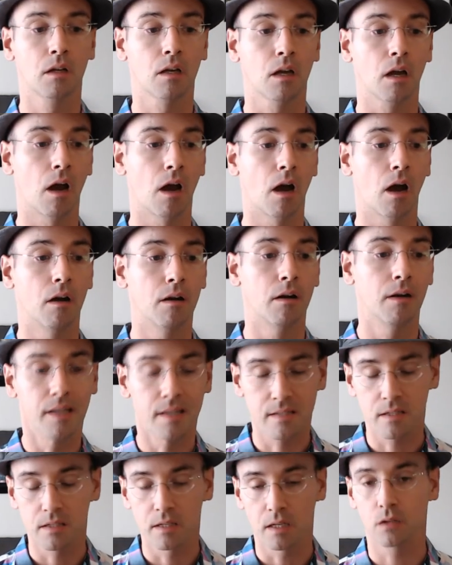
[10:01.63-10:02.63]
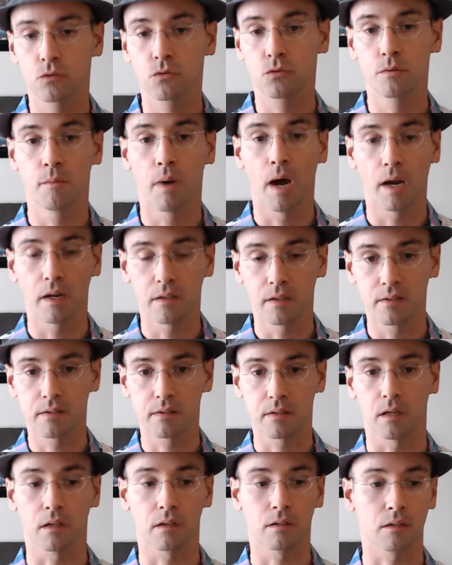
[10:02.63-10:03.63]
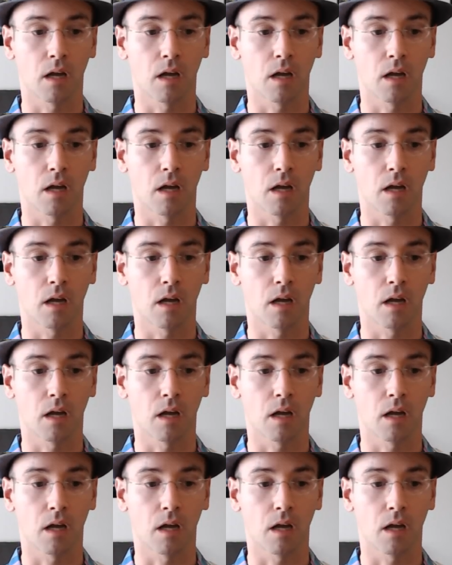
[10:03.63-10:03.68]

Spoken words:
listening my instinct.